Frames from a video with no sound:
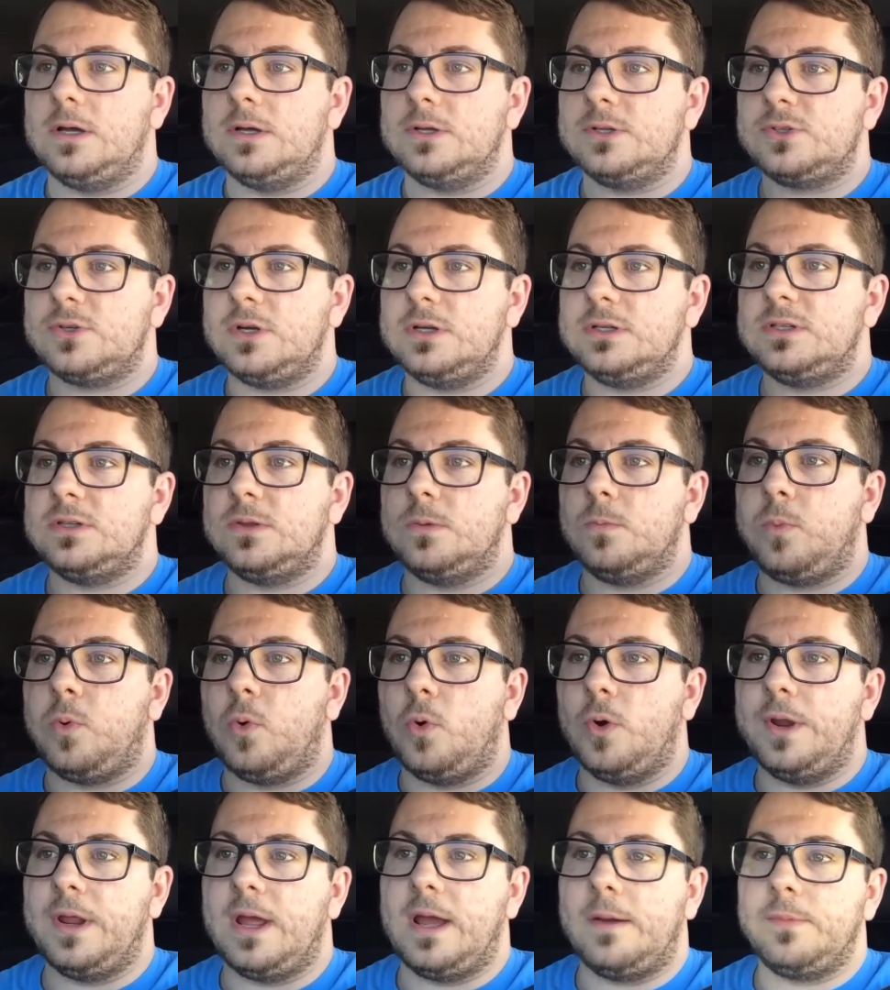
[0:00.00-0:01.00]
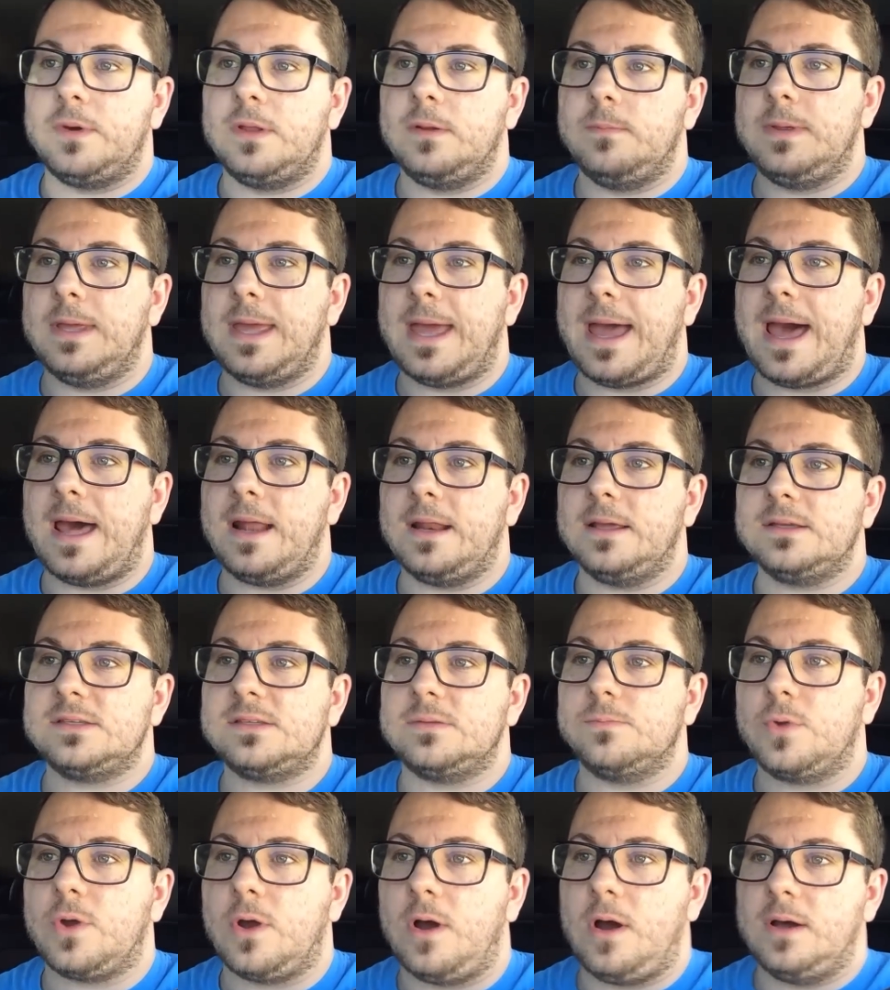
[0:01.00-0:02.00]
straight to the point. I'm going to be adding
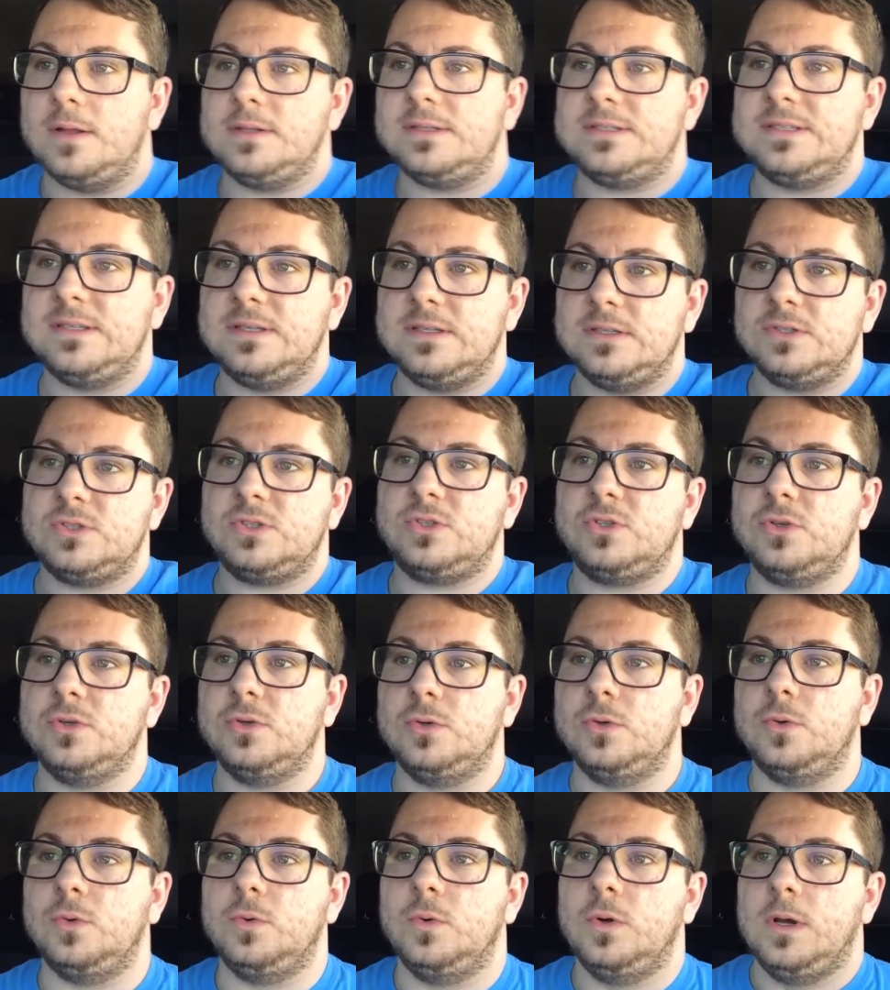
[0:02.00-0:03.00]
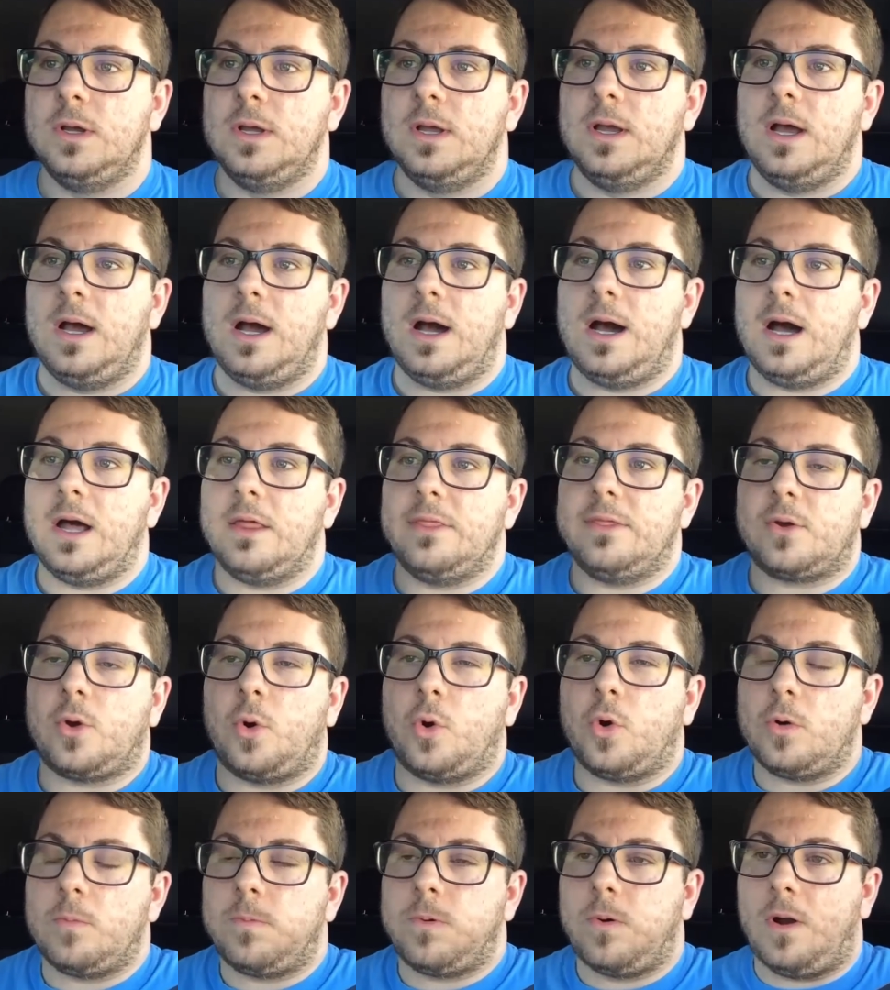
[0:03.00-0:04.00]
some content to the
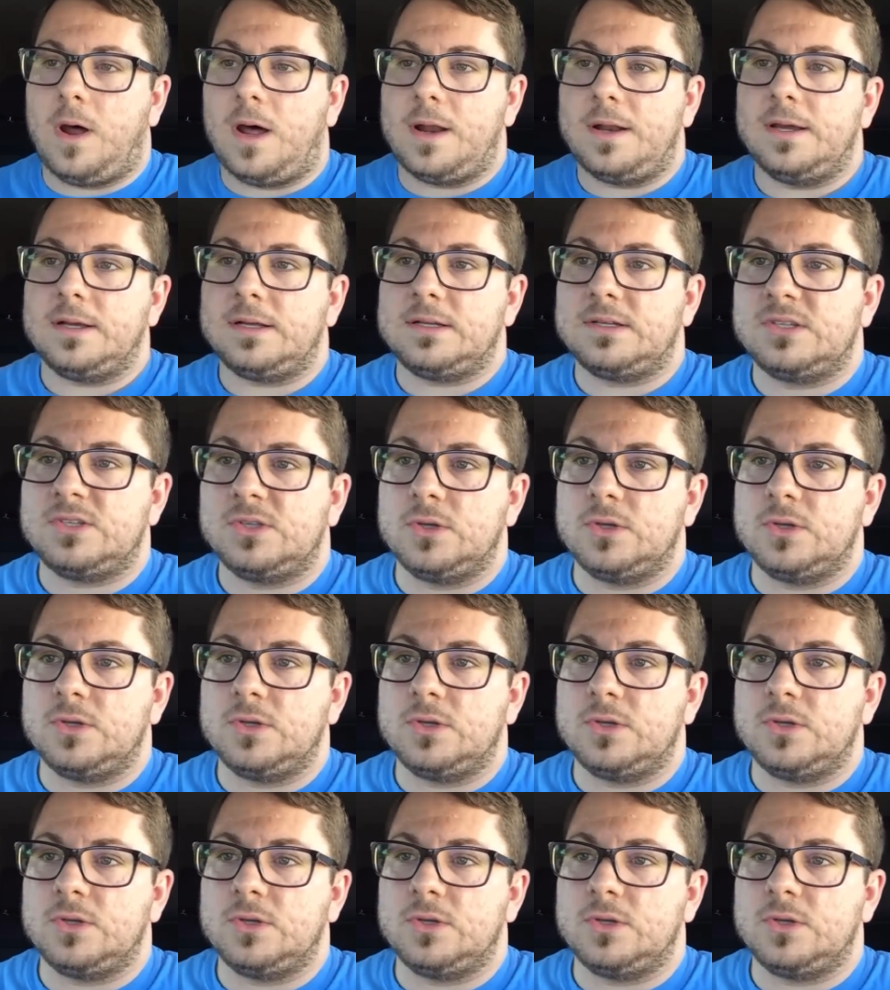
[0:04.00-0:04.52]
core product.